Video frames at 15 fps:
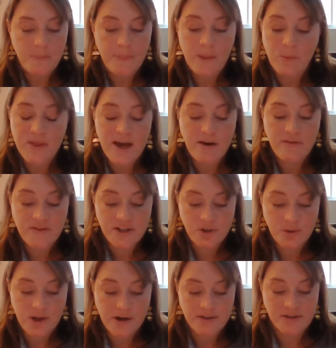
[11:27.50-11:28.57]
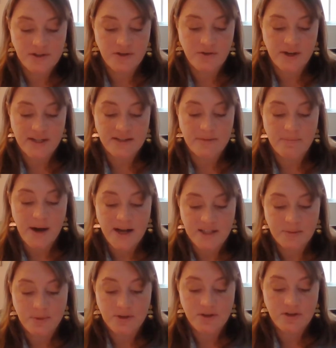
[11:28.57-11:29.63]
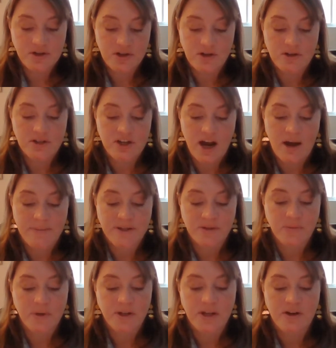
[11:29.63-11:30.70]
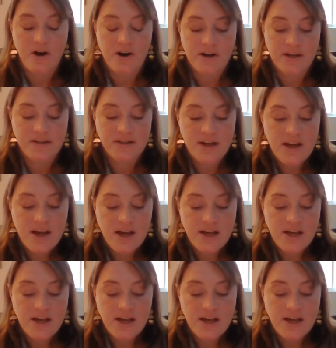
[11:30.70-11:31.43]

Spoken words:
Without a visual arts degree, it's impossible to secure a job as a working artist